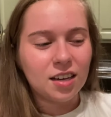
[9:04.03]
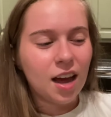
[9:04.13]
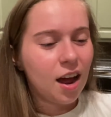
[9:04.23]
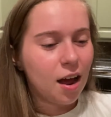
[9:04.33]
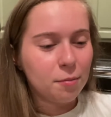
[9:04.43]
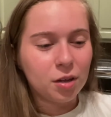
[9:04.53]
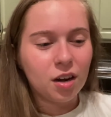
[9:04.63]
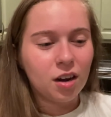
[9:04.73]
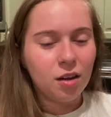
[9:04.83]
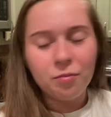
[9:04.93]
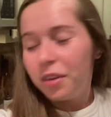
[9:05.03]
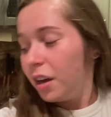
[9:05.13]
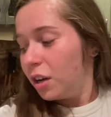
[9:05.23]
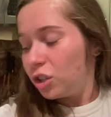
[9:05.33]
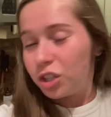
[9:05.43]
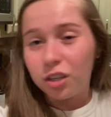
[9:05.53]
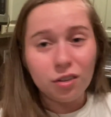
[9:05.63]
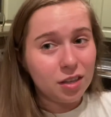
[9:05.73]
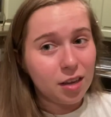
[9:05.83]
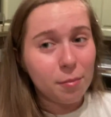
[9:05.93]
yeah, I'm gonna
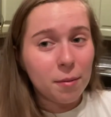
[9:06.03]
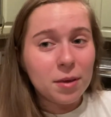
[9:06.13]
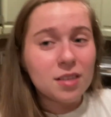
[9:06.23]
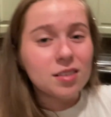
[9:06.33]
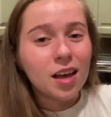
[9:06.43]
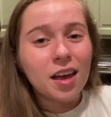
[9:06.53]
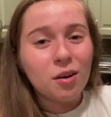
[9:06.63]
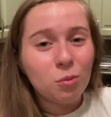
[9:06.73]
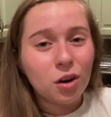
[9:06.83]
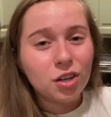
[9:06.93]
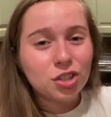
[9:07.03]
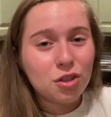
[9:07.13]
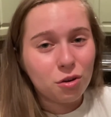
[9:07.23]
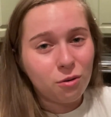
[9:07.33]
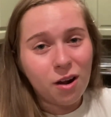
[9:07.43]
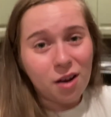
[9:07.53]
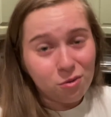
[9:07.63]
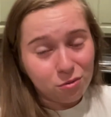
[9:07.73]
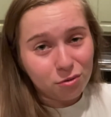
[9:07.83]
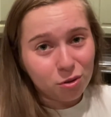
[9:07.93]
chill, eat my pizza, and watch The
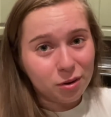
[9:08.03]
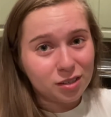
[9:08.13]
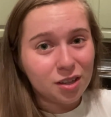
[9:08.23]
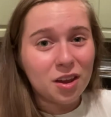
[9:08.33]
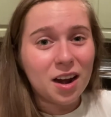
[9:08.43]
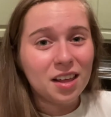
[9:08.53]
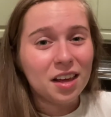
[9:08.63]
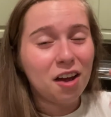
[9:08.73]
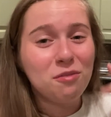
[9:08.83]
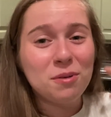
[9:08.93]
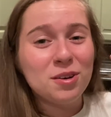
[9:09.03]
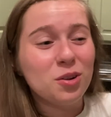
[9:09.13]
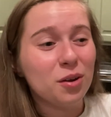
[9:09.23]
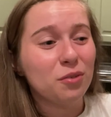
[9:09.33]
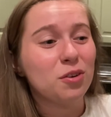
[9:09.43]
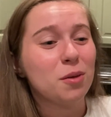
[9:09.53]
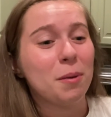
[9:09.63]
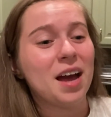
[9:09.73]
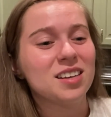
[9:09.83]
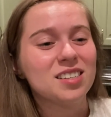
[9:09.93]
Crown for the rest of the night like I've been doing for the
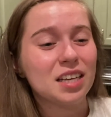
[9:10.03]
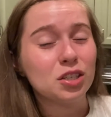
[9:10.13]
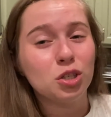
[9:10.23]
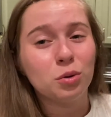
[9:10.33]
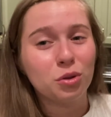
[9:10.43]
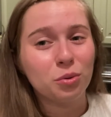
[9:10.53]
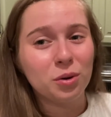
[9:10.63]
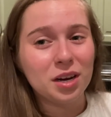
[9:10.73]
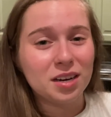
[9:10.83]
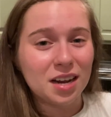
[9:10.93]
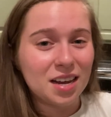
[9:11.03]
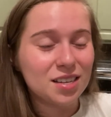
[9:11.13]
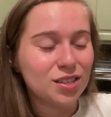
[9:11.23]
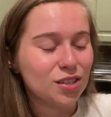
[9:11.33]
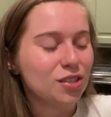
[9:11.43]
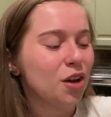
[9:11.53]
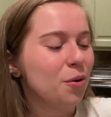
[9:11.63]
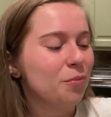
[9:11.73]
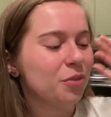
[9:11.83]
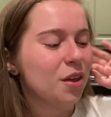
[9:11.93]
past like two or three days.
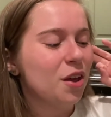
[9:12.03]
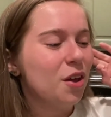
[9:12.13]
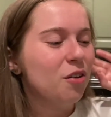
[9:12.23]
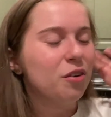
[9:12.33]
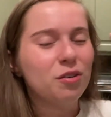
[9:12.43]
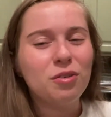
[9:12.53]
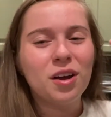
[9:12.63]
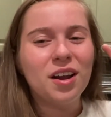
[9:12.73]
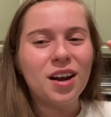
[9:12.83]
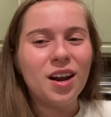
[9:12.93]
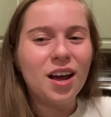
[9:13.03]
So very fun.